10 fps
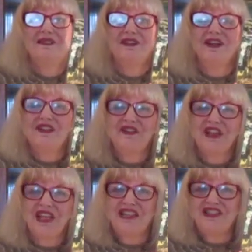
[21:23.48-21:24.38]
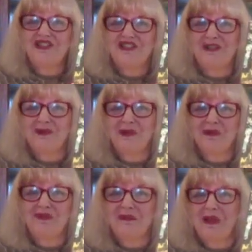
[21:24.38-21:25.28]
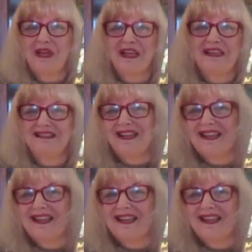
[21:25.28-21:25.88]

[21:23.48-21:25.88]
all the vacationers coming home from the mainland.